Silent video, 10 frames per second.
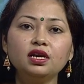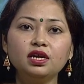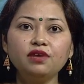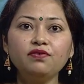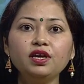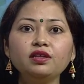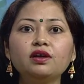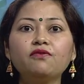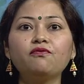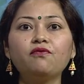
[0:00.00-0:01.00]
giving
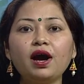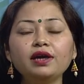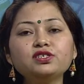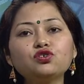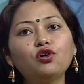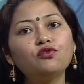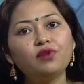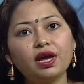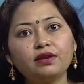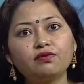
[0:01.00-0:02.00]
the fight or
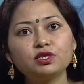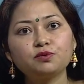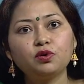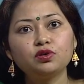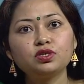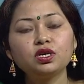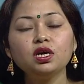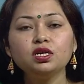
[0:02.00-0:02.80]
flight response.